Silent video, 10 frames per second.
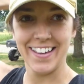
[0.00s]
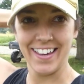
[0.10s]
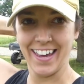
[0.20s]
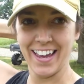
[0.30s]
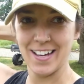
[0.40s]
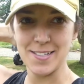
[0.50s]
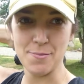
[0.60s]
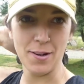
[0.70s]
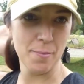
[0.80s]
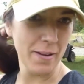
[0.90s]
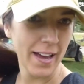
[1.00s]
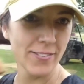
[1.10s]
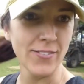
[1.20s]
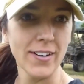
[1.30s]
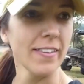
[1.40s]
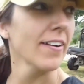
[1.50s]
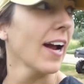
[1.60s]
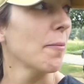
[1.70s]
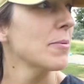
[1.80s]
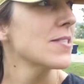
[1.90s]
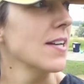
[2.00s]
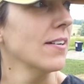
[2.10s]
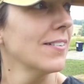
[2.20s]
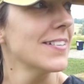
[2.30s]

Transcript: Hey guys, welcome back for another episode.